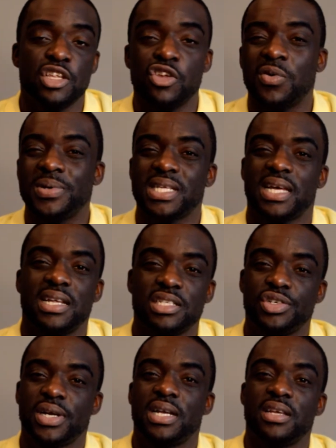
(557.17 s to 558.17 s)
You always got to
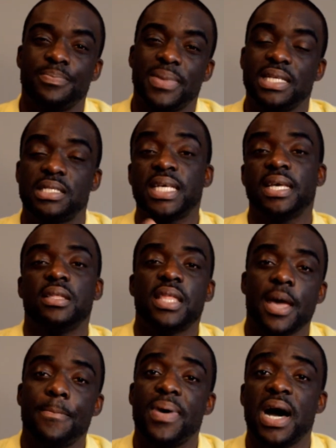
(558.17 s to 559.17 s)
try to maintain
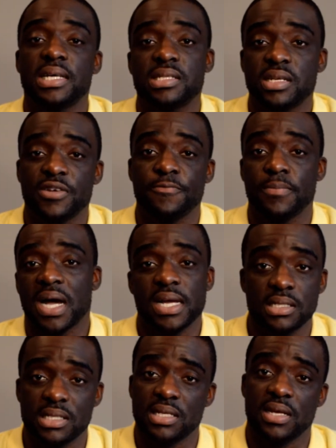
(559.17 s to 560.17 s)
that positive
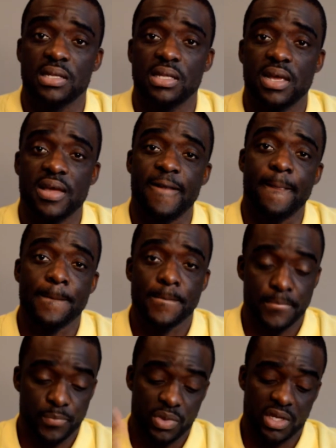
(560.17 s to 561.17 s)
mindset that
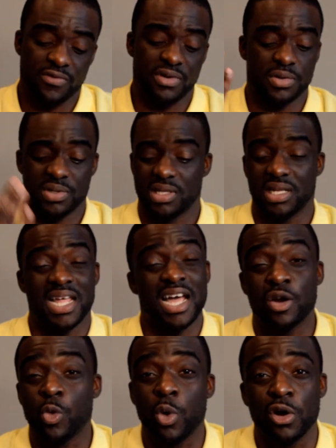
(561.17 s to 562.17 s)
even though it's a lot
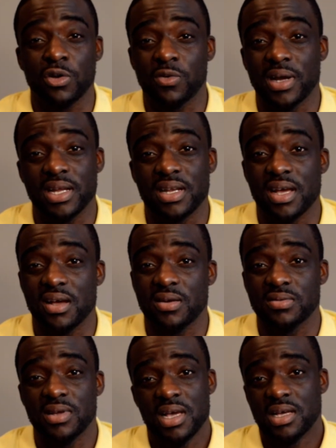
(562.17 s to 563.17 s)
of work right
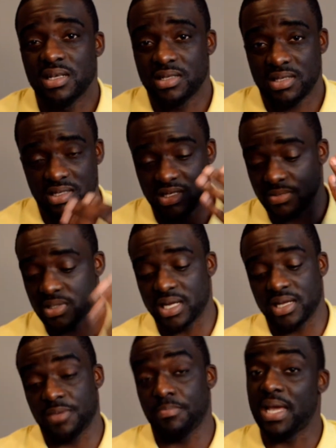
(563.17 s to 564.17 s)
now, it seems like
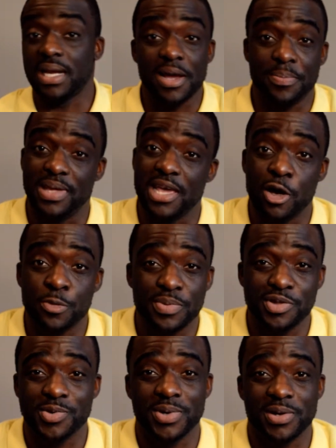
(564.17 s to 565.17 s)
it may not be helping
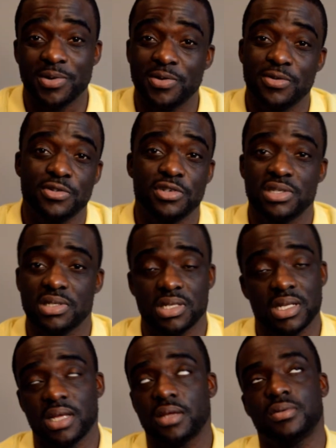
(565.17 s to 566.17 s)
you at all. You're just
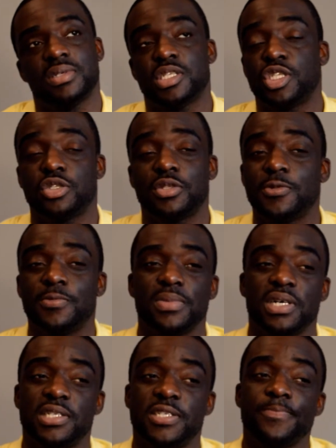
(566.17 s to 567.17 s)
like, yo, this is too
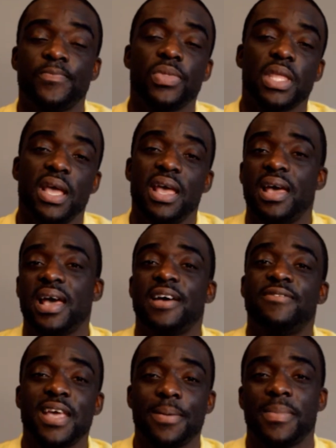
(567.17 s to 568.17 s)
much. Have
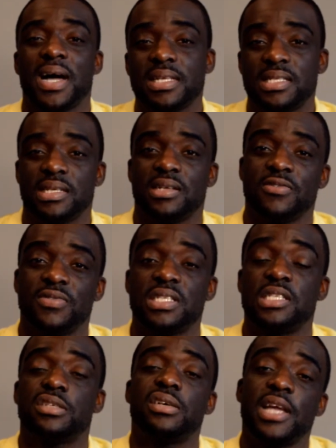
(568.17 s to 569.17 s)
that mindset of, this
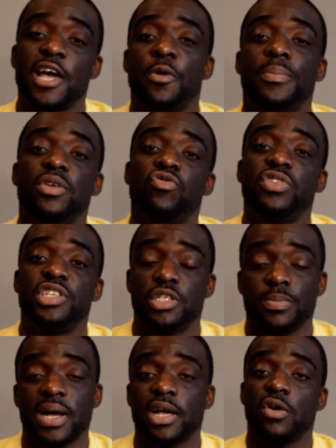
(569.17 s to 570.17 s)
is going to help me reach
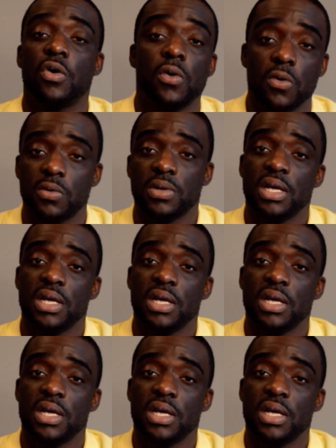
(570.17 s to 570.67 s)
my goal.